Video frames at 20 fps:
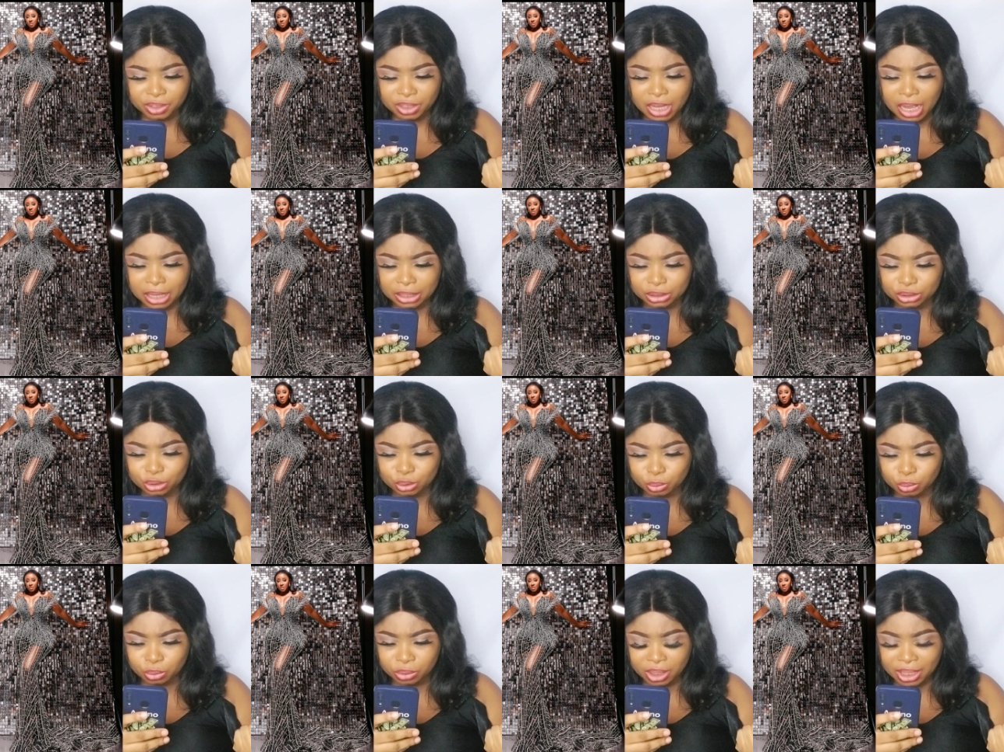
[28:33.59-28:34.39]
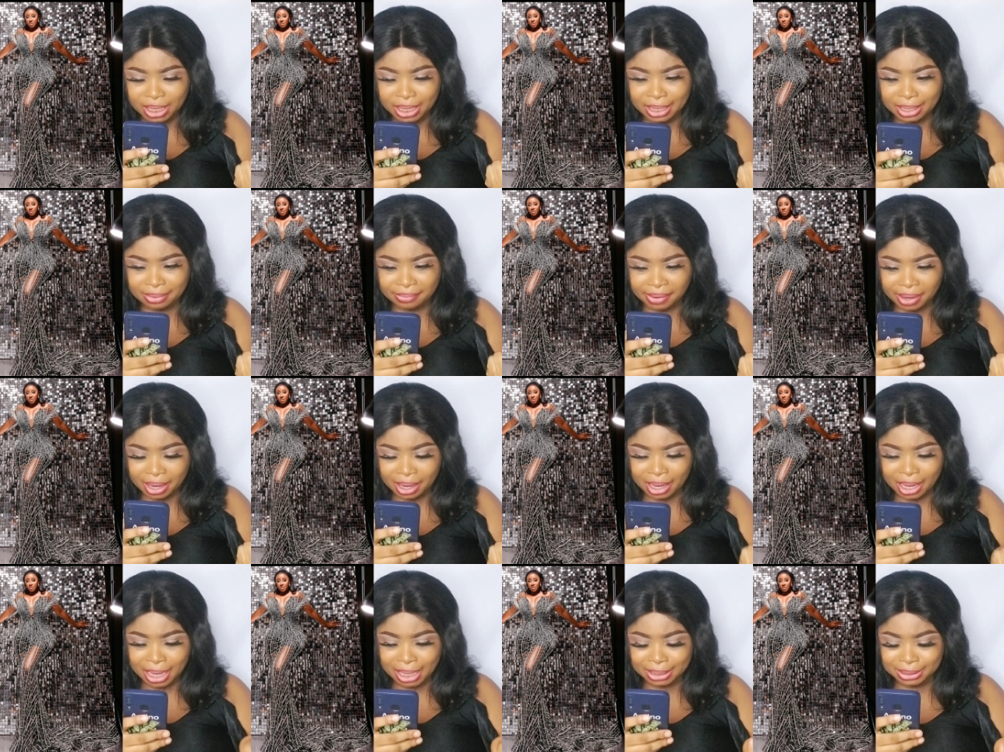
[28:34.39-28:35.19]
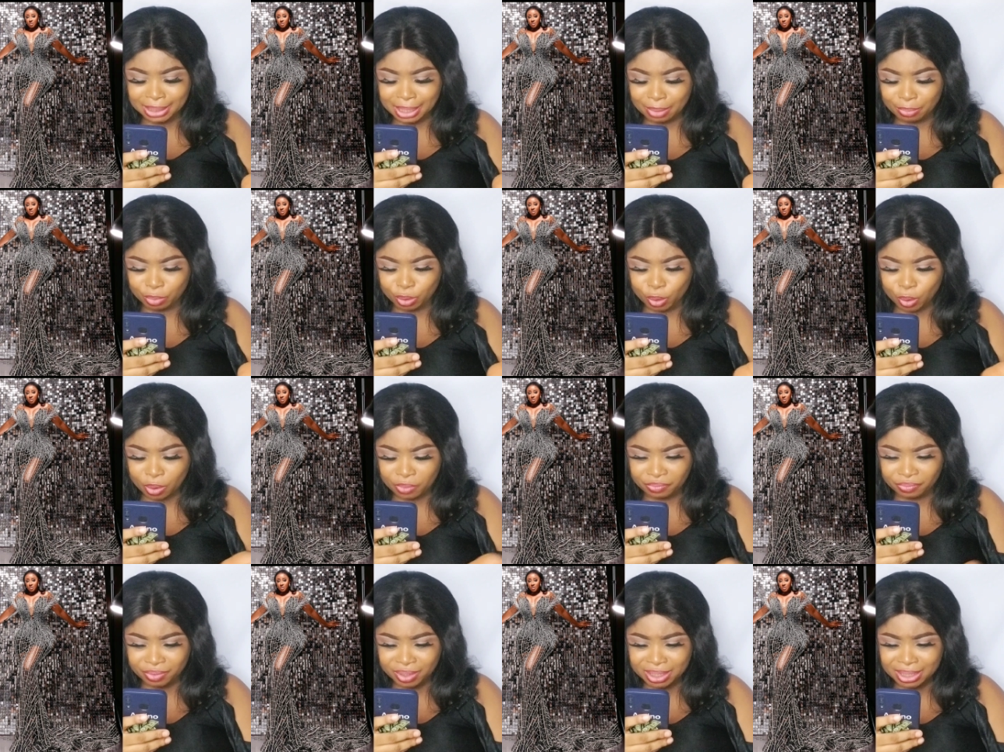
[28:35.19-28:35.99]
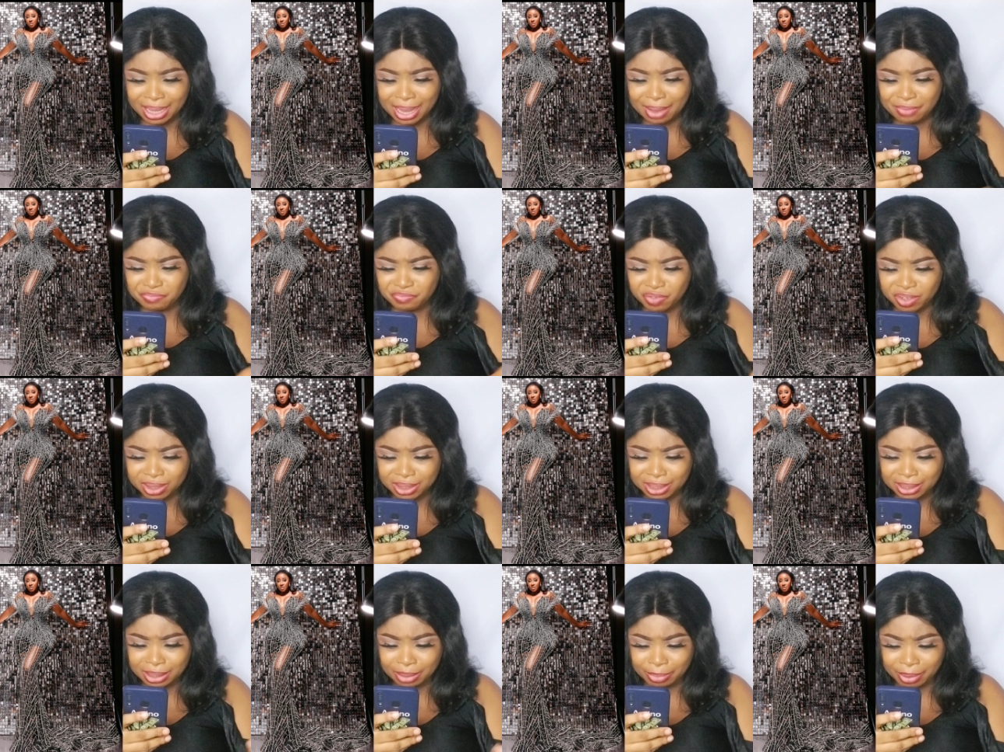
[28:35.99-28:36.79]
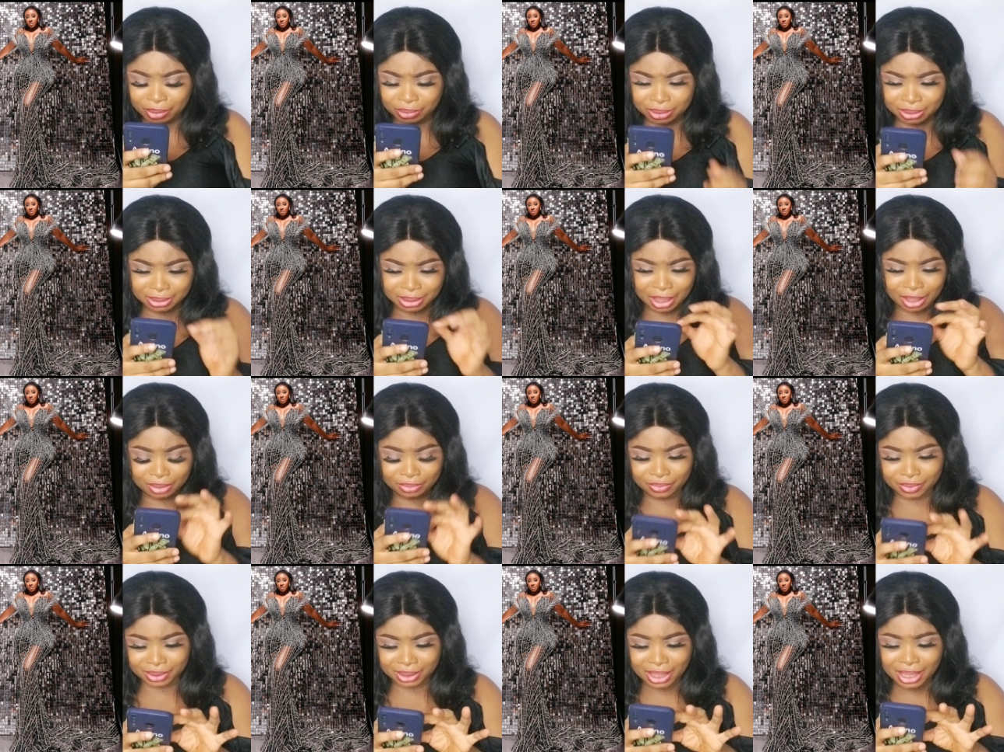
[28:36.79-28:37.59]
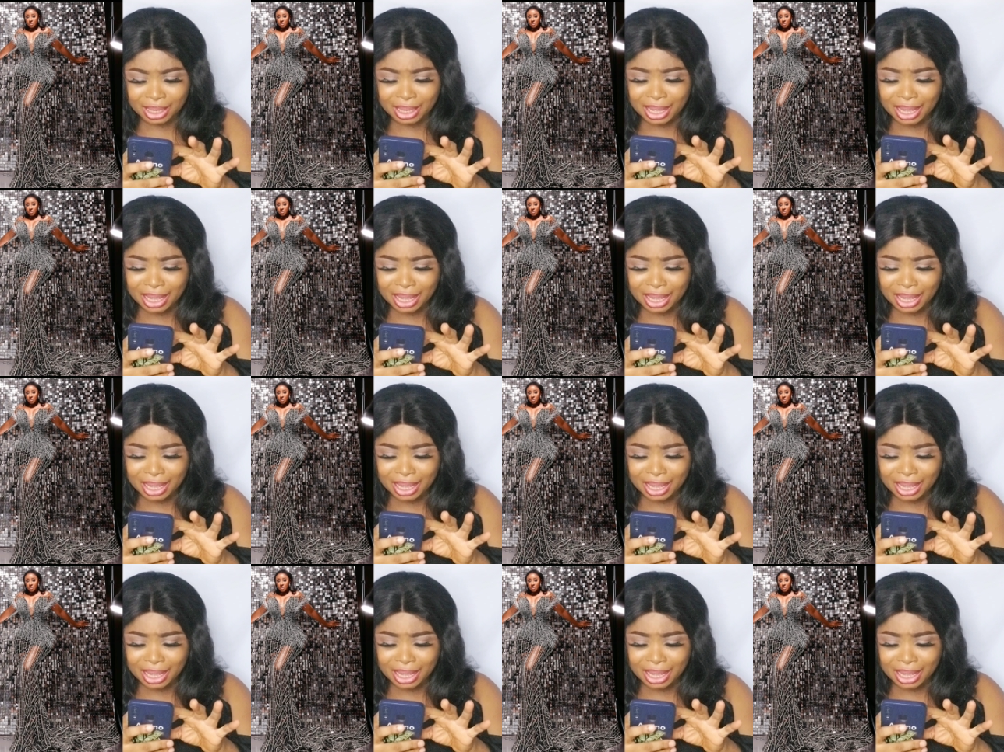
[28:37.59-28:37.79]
her shoulder area and I'm loving everything about this outfit.